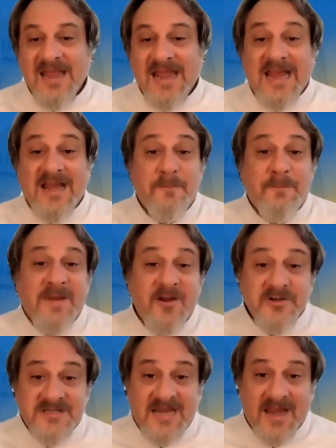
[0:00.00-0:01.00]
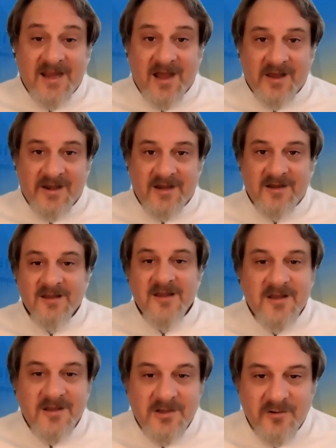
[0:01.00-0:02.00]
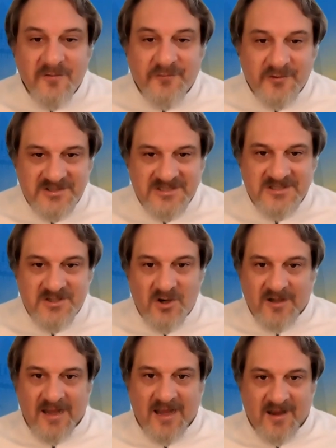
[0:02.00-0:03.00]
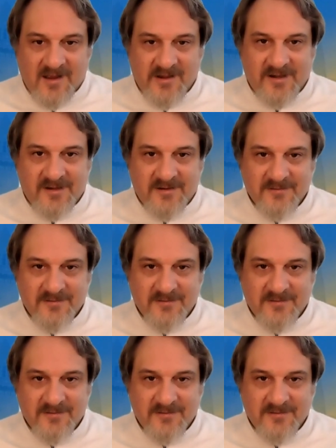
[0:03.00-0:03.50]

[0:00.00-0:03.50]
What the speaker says: It appears chaotic. Universities are chaotic.